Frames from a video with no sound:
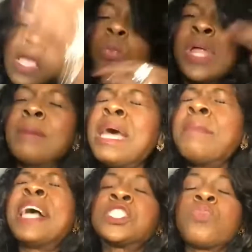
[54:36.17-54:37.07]
When I'm talking
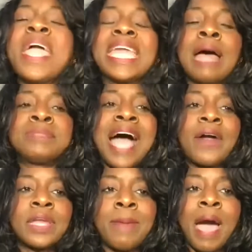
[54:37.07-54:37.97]
about swinging, I'm
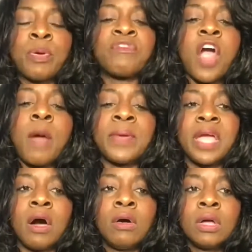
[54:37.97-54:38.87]
talking about
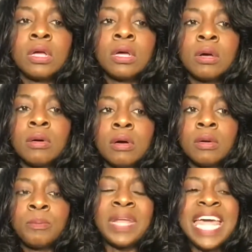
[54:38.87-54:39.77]
proverbial
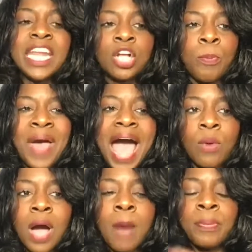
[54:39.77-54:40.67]
political
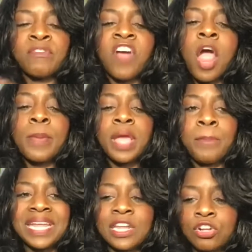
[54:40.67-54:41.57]
power, a proverbial
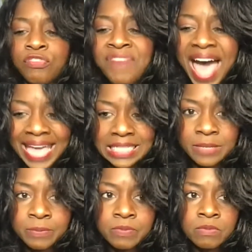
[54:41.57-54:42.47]
political
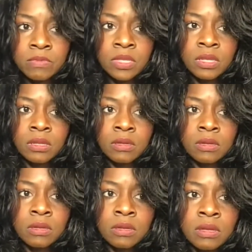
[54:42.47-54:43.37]
fight.
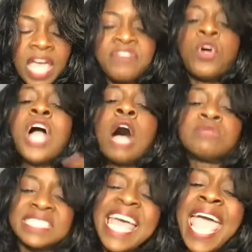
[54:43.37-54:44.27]
If you
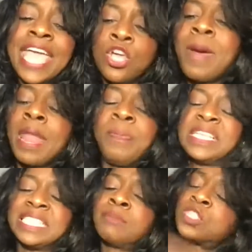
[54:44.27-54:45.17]
gonna sing, you better
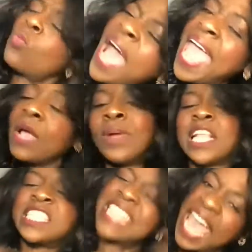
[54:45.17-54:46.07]
put some swing with
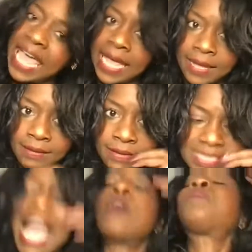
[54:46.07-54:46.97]
the sing.
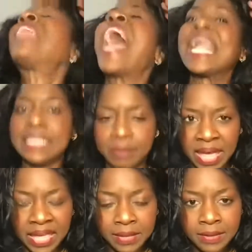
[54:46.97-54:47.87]
Talk black to
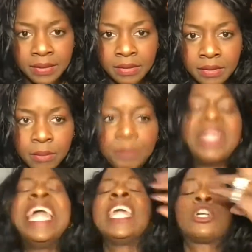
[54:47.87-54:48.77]
me.
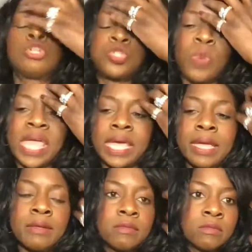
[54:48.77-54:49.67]
Political swinging.